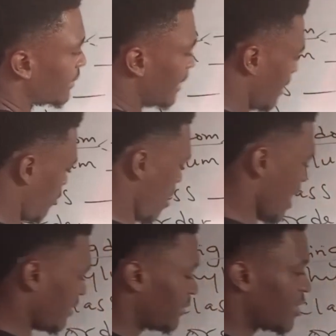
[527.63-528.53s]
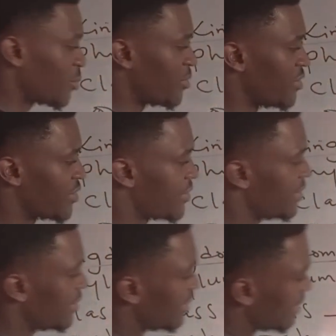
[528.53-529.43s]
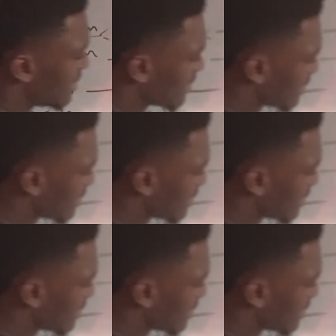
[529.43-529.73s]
then while the species is